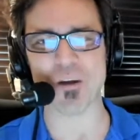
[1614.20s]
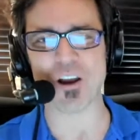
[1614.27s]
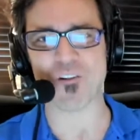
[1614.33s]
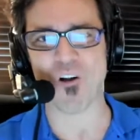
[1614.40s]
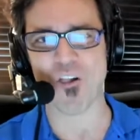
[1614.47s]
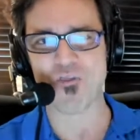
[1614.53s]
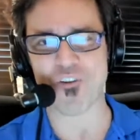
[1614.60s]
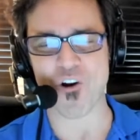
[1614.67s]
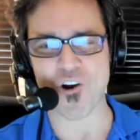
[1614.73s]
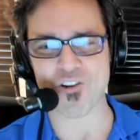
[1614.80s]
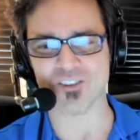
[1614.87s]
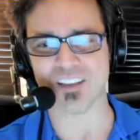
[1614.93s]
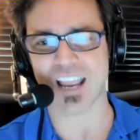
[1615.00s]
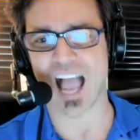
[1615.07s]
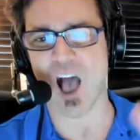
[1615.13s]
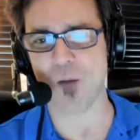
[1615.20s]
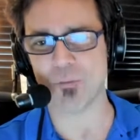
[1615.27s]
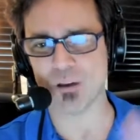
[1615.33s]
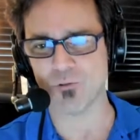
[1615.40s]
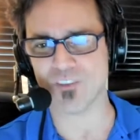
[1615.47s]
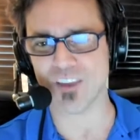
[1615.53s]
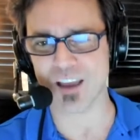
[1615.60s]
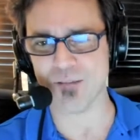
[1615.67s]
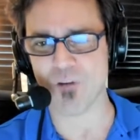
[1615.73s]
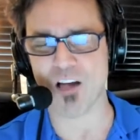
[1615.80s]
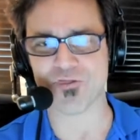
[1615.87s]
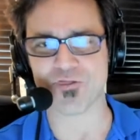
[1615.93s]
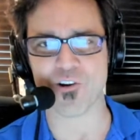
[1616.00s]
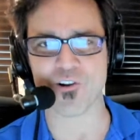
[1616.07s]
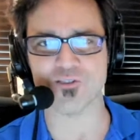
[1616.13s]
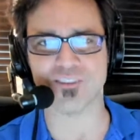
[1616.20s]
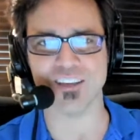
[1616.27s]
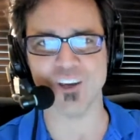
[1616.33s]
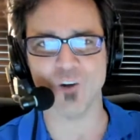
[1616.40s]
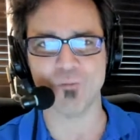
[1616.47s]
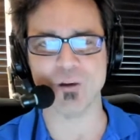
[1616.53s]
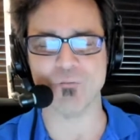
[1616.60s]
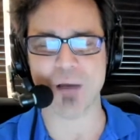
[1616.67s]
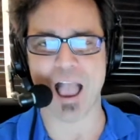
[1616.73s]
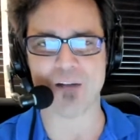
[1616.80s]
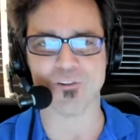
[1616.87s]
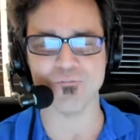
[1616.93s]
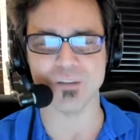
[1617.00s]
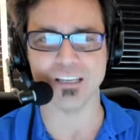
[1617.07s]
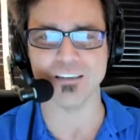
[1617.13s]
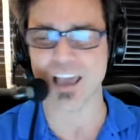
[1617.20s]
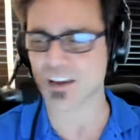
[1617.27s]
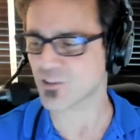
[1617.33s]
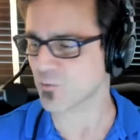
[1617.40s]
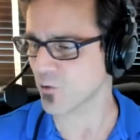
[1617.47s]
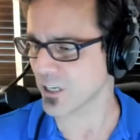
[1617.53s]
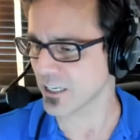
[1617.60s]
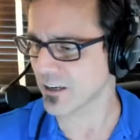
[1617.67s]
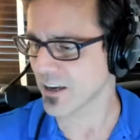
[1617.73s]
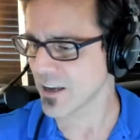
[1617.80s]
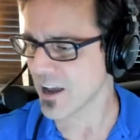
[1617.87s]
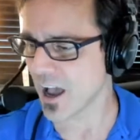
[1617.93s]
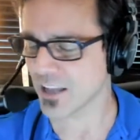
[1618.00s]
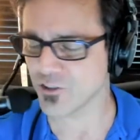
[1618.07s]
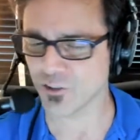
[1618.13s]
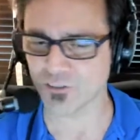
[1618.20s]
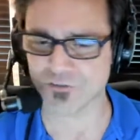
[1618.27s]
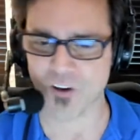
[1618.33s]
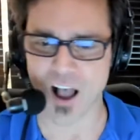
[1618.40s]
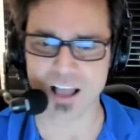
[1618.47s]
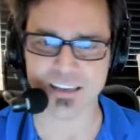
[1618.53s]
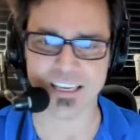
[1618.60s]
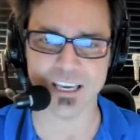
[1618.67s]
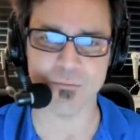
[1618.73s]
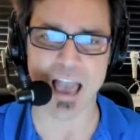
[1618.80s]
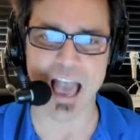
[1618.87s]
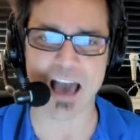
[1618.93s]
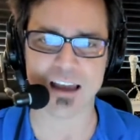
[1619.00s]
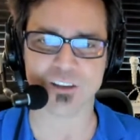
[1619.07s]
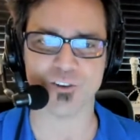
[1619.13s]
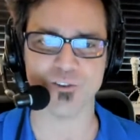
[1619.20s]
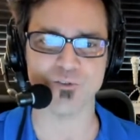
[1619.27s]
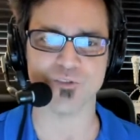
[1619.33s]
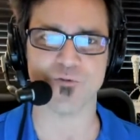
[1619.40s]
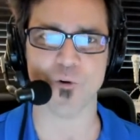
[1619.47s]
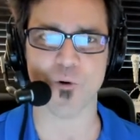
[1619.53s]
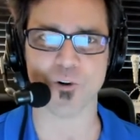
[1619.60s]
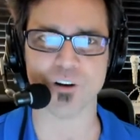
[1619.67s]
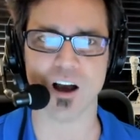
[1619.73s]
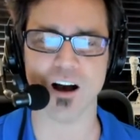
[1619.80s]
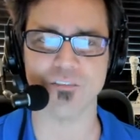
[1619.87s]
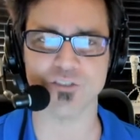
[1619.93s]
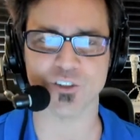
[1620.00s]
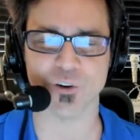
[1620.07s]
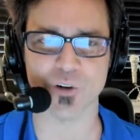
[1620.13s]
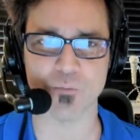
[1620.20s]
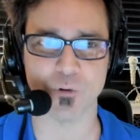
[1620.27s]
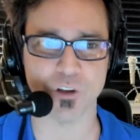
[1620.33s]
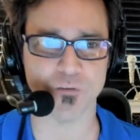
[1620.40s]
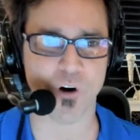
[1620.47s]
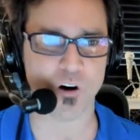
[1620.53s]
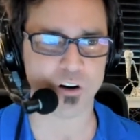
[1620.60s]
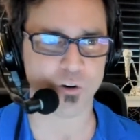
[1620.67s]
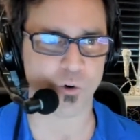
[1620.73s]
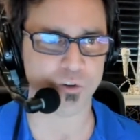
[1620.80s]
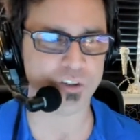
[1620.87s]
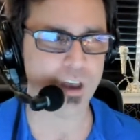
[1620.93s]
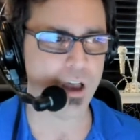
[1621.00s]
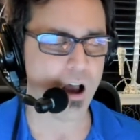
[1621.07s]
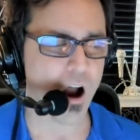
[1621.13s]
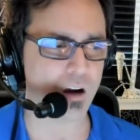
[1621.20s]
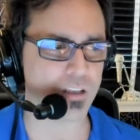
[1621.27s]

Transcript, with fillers: here on Thursday. I'll be with him on Thursday. He'll be back with me next week. And you can find him at Koons Ford of Security Boulevard. Of course, our